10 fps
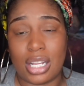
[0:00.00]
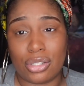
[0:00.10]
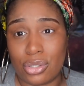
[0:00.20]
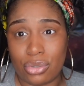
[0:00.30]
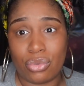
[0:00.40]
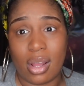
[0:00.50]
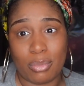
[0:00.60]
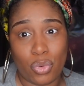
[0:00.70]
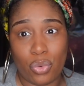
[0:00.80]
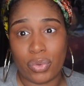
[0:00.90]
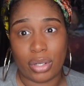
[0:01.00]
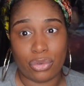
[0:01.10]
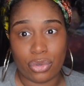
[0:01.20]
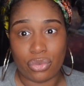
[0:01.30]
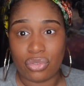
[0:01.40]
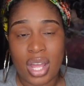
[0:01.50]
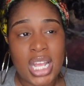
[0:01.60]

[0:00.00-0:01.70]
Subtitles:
and do and move and groove.